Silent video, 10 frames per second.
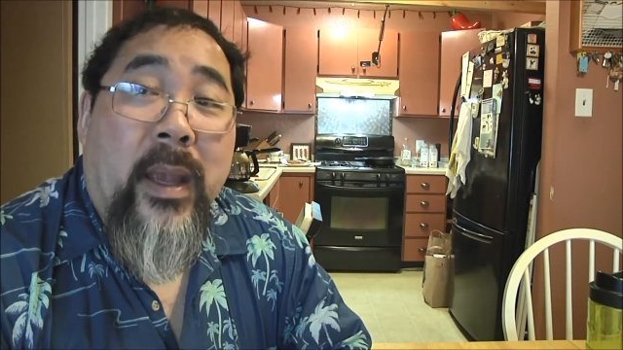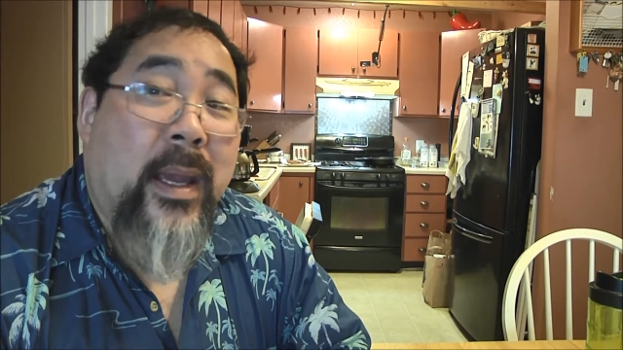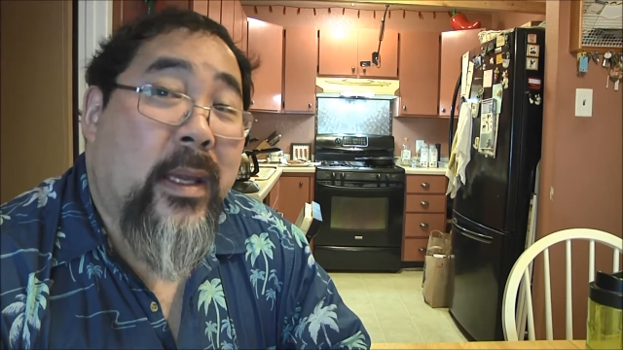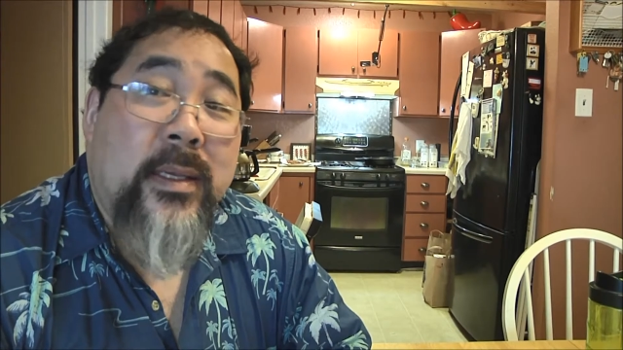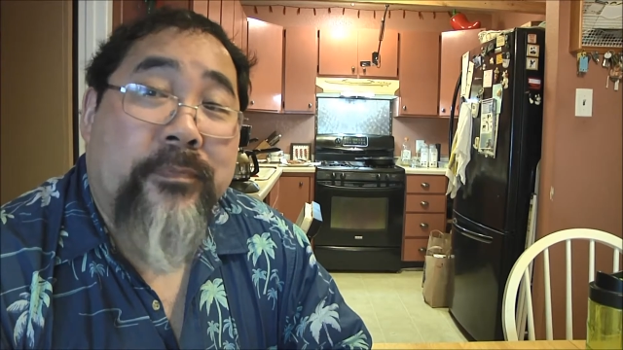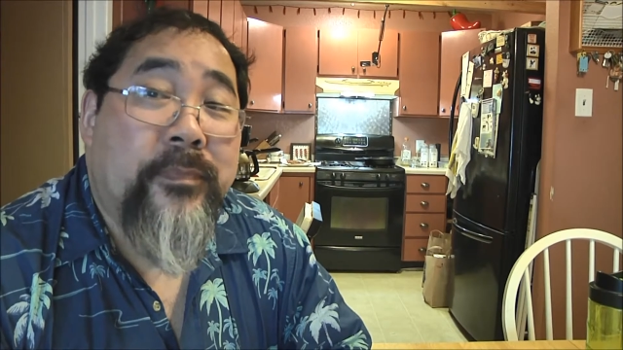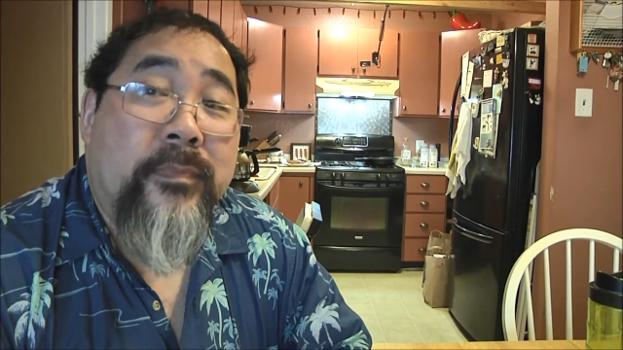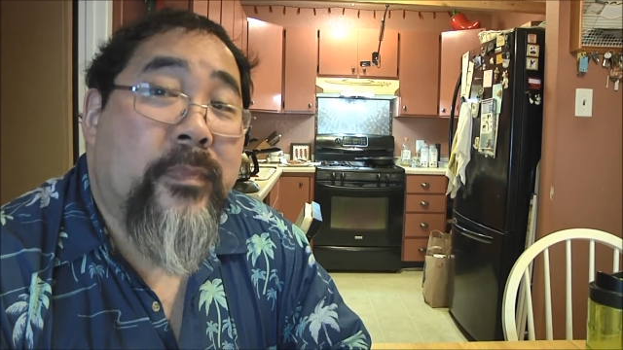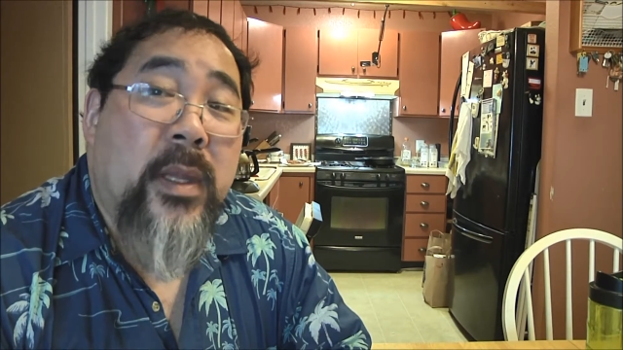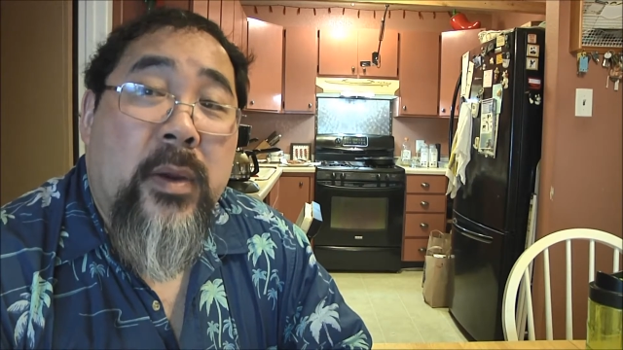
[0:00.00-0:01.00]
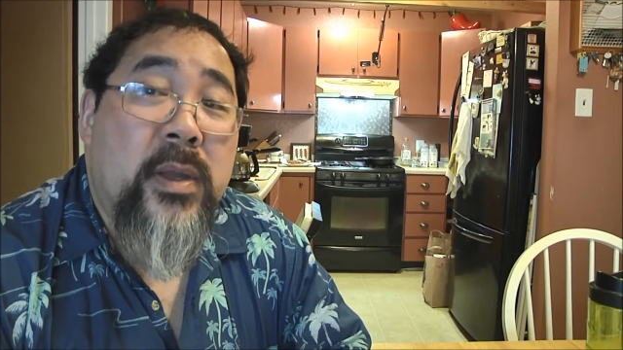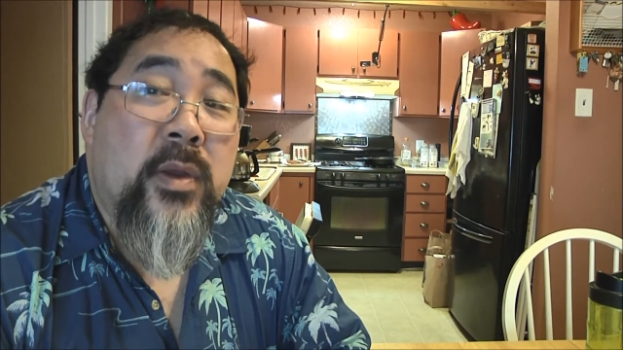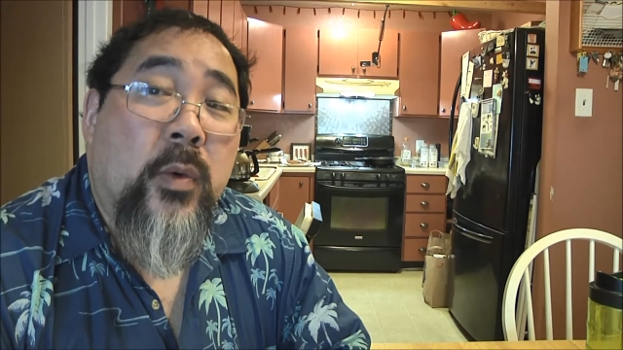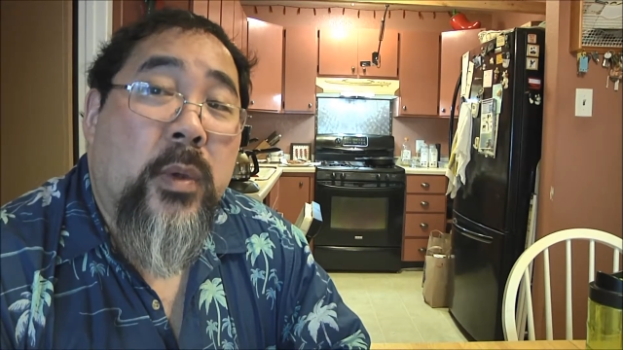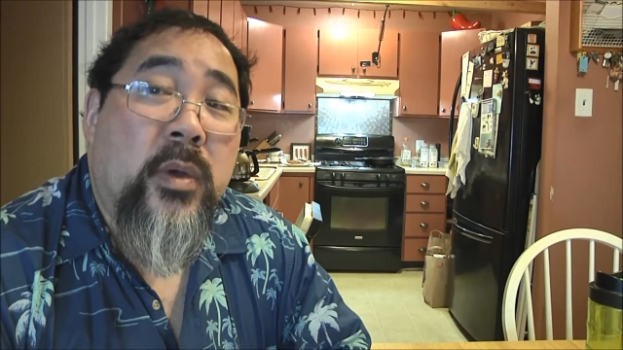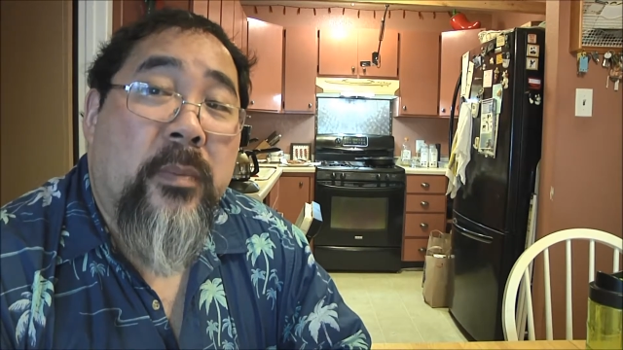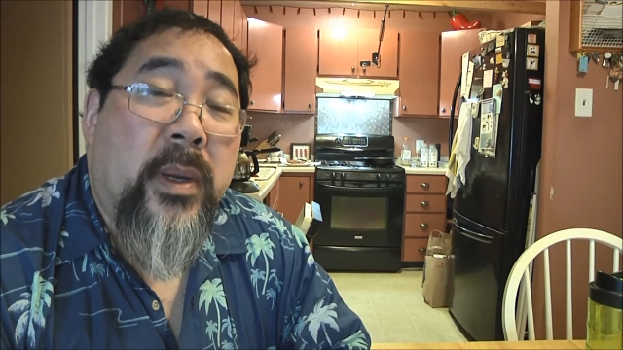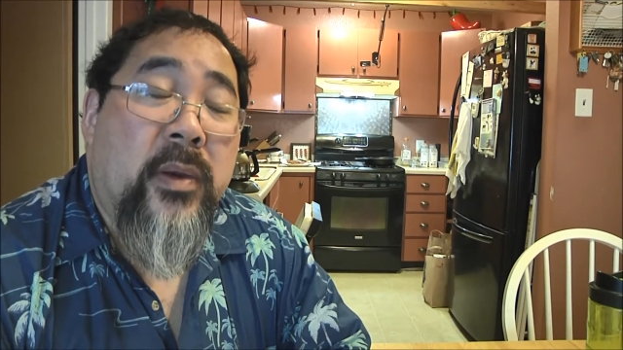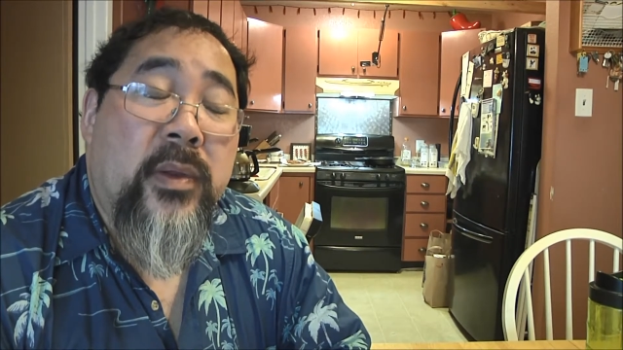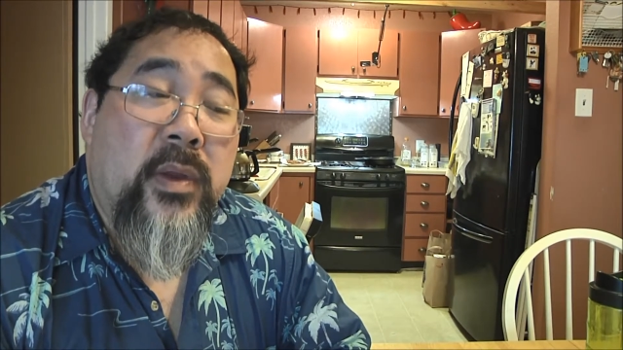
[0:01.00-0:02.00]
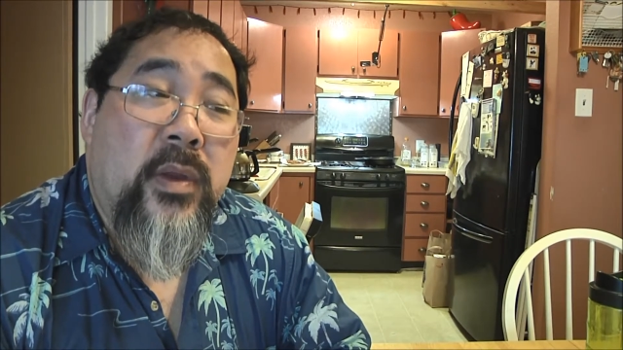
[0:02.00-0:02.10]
and there is no real comparison.